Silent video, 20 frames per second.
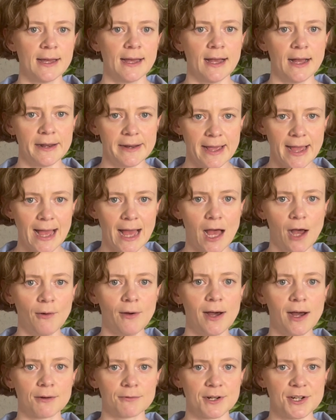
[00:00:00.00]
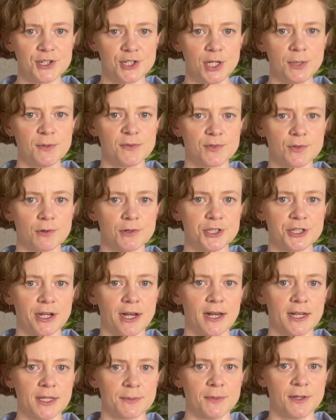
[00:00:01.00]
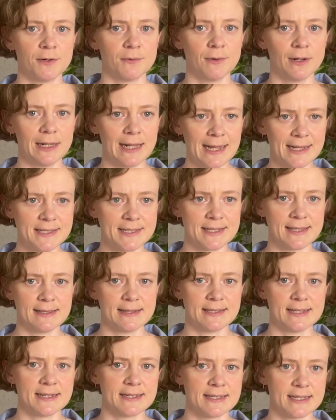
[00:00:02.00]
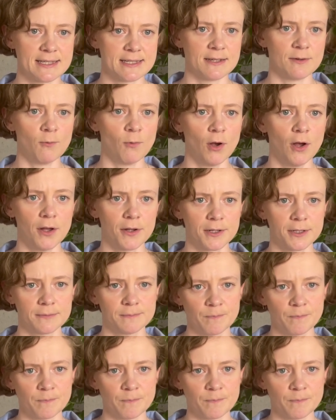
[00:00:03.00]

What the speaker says: and how our regime of torture argument relates to this existing work.